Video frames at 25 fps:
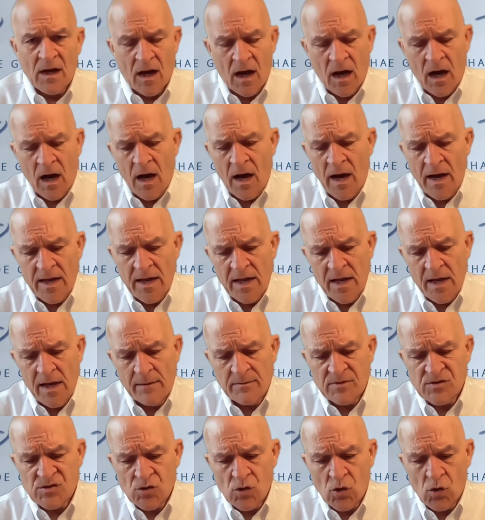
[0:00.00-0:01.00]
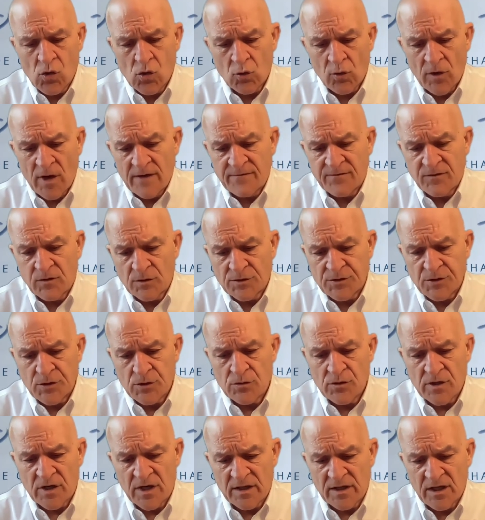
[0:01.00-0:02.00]
I am so grateful
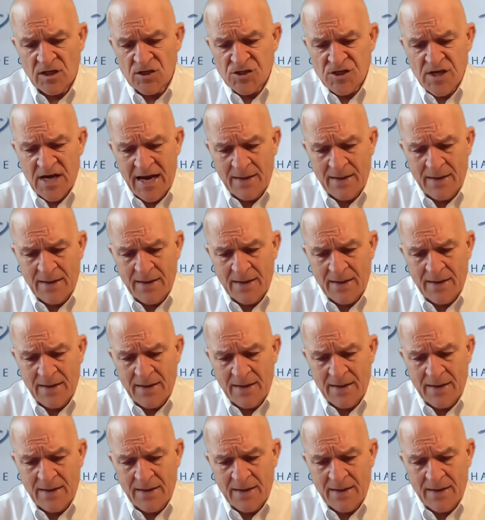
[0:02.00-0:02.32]
to Kanisha